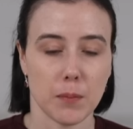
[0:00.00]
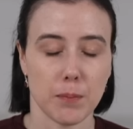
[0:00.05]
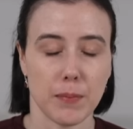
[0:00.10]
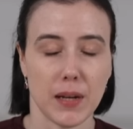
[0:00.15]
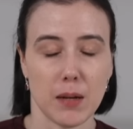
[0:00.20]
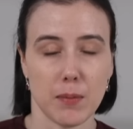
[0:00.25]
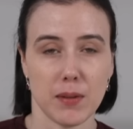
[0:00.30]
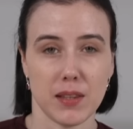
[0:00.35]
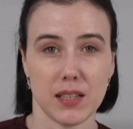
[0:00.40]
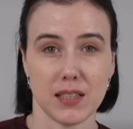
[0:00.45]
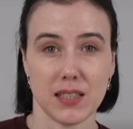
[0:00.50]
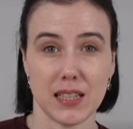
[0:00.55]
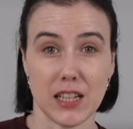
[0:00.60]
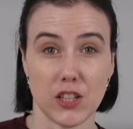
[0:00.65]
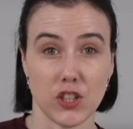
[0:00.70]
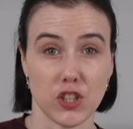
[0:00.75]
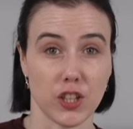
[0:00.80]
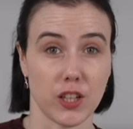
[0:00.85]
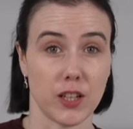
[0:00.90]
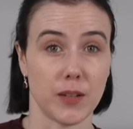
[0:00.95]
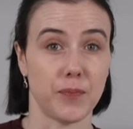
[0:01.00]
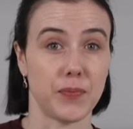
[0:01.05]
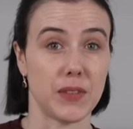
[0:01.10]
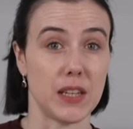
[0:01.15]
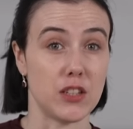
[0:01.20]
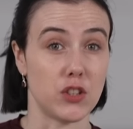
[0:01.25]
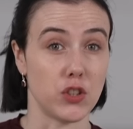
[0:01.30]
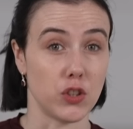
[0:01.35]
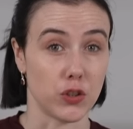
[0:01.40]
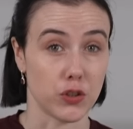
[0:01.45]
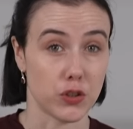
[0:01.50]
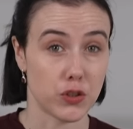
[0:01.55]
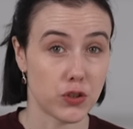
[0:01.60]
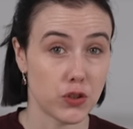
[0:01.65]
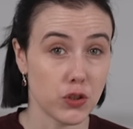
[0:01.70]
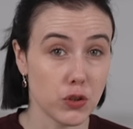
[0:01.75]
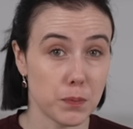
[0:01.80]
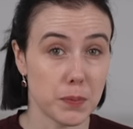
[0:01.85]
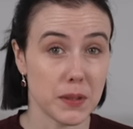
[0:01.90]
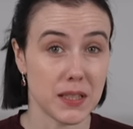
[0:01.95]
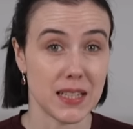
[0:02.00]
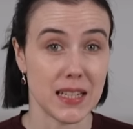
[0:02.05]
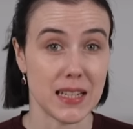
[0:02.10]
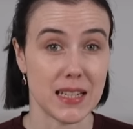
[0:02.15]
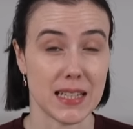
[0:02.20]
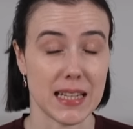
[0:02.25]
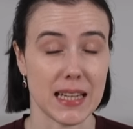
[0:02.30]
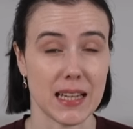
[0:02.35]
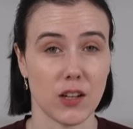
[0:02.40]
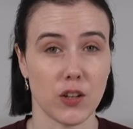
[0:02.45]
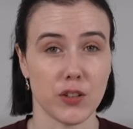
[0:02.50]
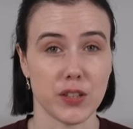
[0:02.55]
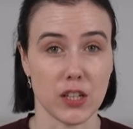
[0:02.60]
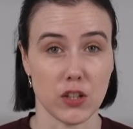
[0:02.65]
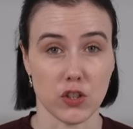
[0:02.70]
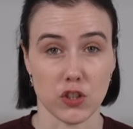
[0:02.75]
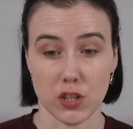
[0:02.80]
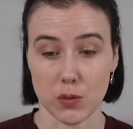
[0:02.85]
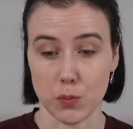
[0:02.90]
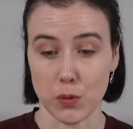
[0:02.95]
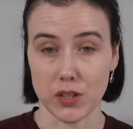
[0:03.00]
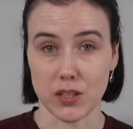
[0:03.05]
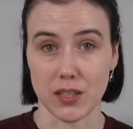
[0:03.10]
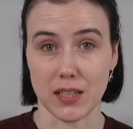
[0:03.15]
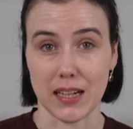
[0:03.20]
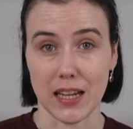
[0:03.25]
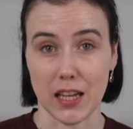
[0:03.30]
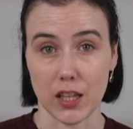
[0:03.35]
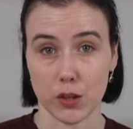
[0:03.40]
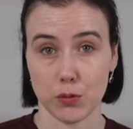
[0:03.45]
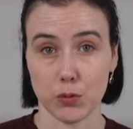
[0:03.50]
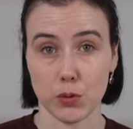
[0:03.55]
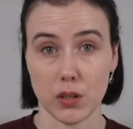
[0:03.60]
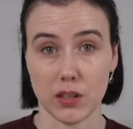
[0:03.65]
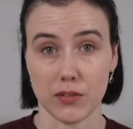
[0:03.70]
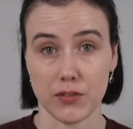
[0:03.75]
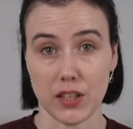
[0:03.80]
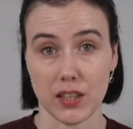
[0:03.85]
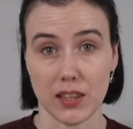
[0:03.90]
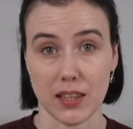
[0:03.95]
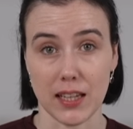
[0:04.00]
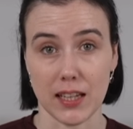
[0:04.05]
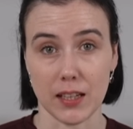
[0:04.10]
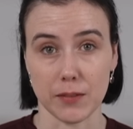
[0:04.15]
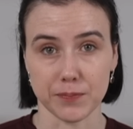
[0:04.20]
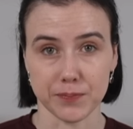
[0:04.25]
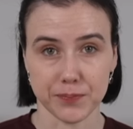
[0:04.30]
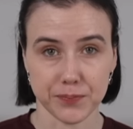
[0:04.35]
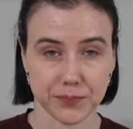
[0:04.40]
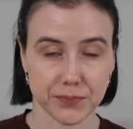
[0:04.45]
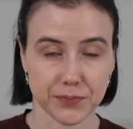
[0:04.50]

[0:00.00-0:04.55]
Maybe the teacher is not super detailed and just wants to get through everything.